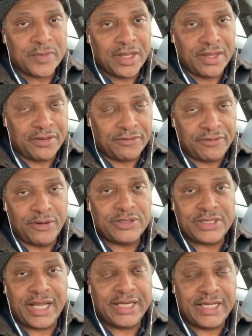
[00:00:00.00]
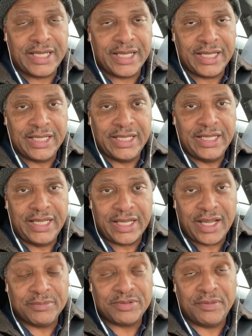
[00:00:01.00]
The first idea
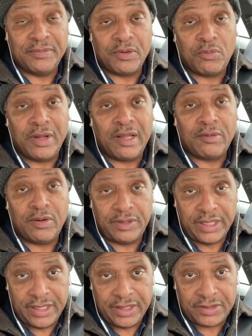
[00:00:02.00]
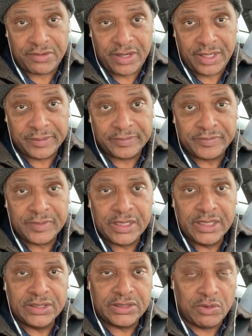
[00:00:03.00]
comes from the railroad industry.
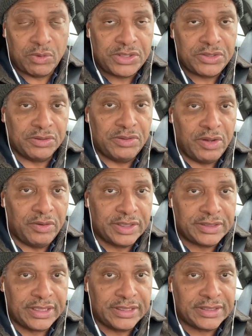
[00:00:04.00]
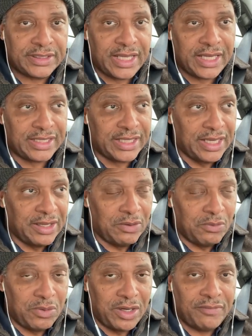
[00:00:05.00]
So what you'll notice is that
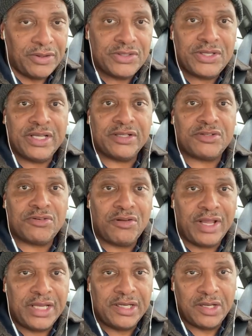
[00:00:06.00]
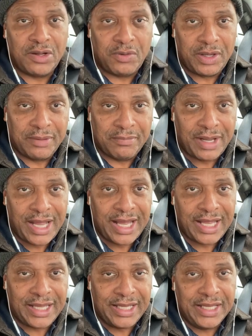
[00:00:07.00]
whenever you see a train going
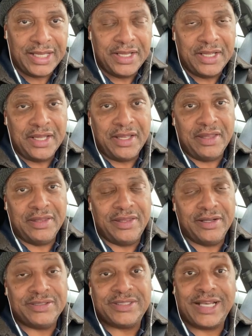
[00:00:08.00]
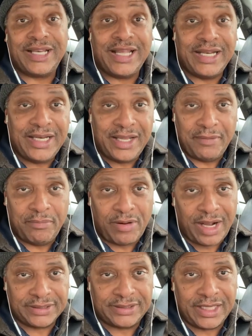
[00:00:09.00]
by, there's a lending
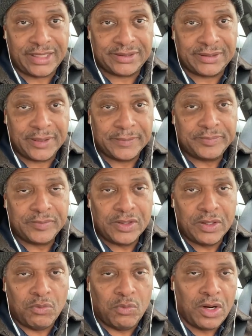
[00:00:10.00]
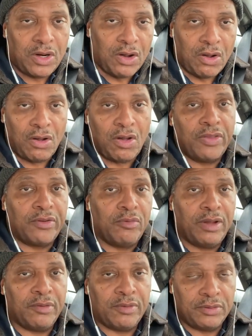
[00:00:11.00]
process where all the
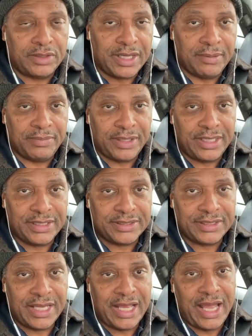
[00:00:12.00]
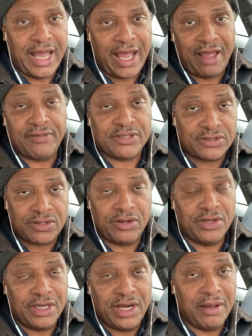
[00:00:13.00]
railroad companies have a
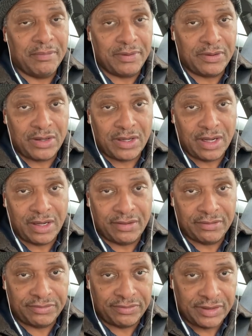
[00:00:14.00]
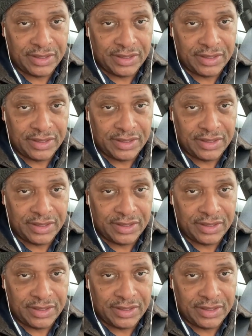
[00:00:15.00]
certain number of